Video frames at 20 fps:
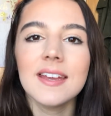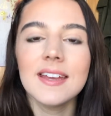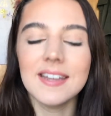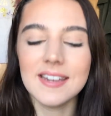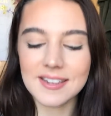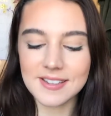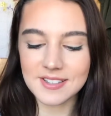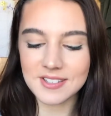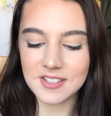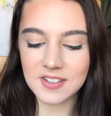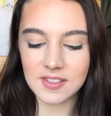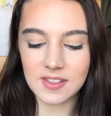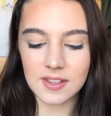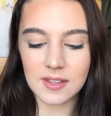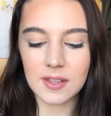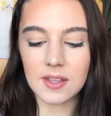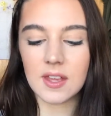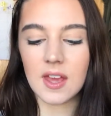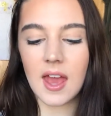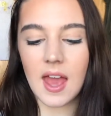It is the
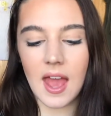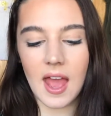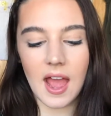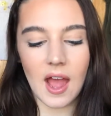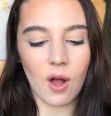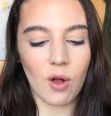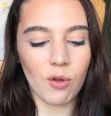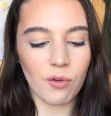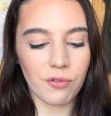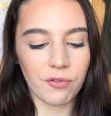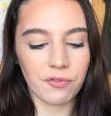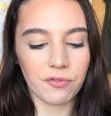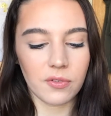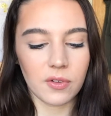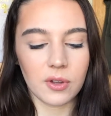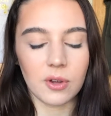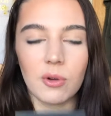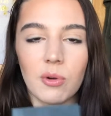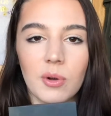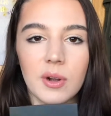e.l.f.
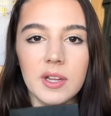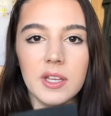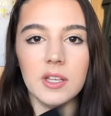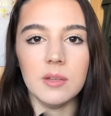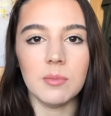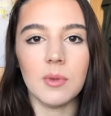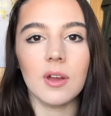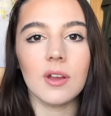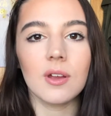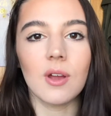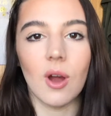cream